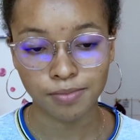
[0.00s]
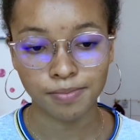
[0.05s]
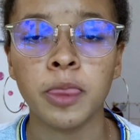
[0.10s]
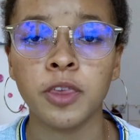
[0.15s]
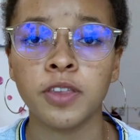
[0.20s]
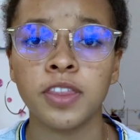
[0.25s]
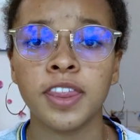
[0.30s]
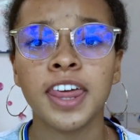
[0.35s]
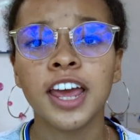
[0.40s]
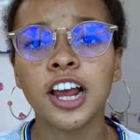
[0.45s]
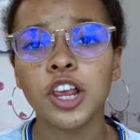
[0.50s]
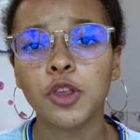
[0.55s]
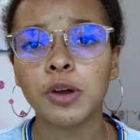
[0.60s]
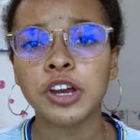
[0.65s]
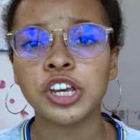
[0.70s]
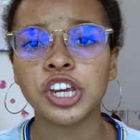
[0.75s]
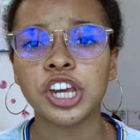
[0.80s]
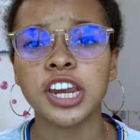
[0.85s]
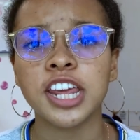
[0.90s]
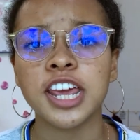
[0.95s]
So the next
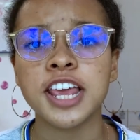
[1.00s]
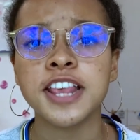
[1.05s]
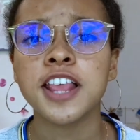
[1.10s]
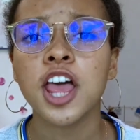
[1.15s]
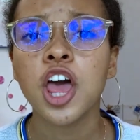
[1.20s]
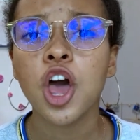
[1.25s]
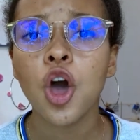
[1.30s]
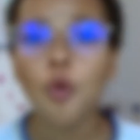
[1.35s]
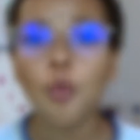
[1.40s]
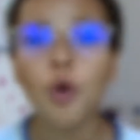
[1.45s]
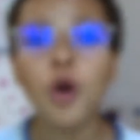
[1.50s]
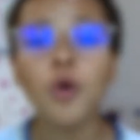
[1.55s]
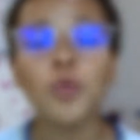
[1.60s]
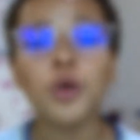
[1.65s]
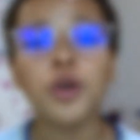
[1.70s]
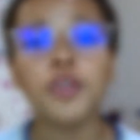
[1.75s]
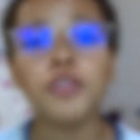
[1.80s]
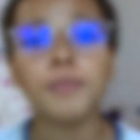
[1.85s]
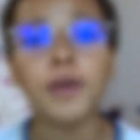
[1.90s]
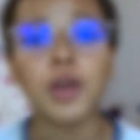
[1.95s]
question is, what
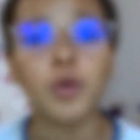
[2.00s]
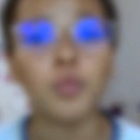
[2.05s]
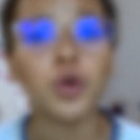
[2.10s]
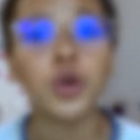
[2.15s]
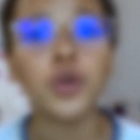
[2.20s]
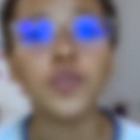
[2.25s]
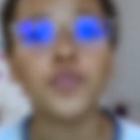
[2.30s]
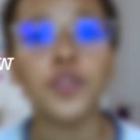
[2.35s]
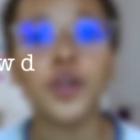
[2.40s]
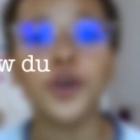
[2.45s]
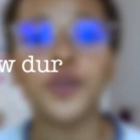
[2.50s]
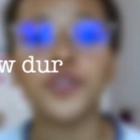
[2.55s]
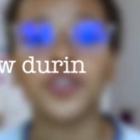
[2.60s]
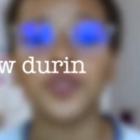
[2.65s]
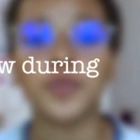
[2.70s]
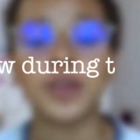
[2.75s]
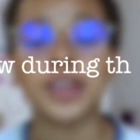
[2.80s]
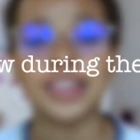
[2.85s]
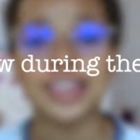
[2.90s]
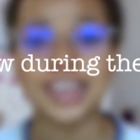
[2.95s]
was my workflow
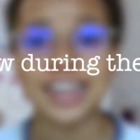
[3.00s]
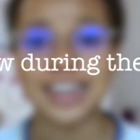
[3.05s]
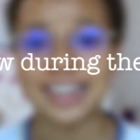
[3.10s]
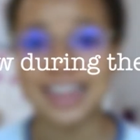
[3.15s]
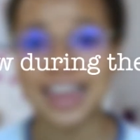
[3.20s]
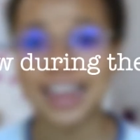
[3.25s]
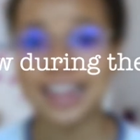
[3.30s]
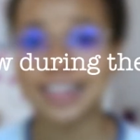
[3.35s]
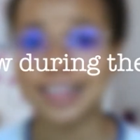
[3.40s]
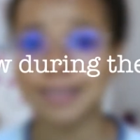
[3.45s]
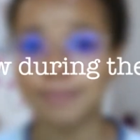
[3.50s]
during the intense